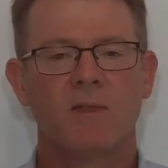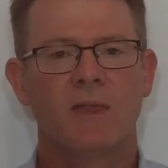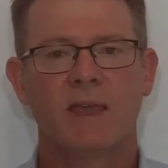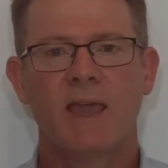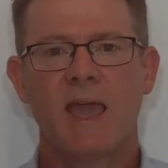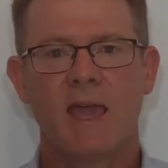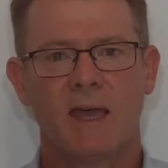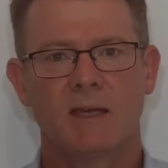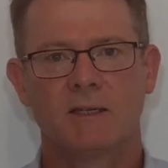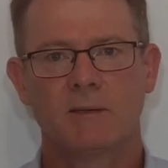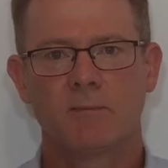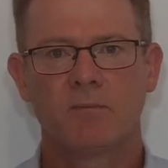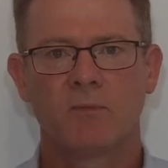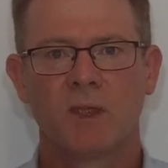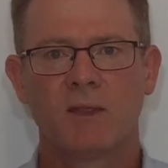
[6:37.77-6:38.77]
They can't.
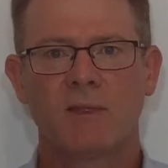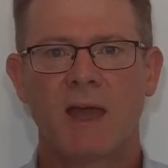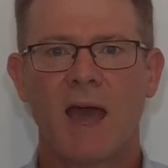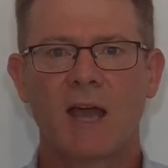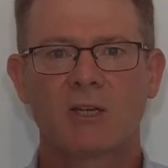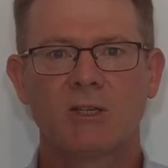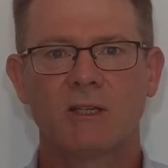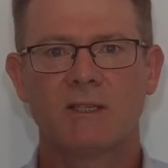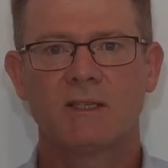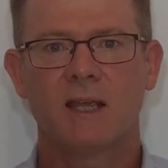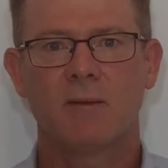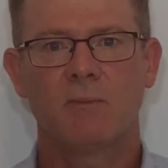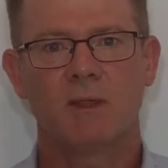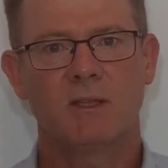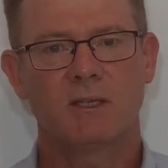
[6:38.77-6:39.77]
They actually
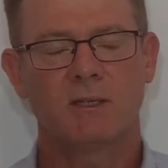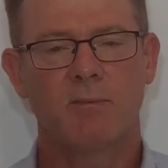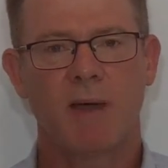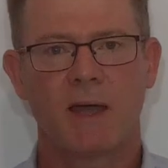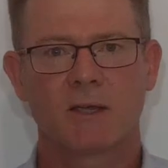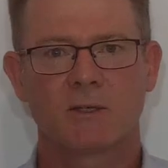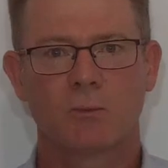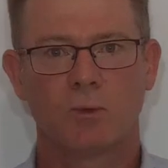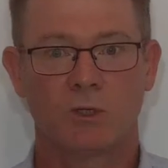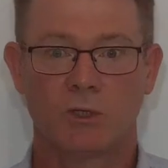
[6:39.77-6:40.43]
sent me the specs,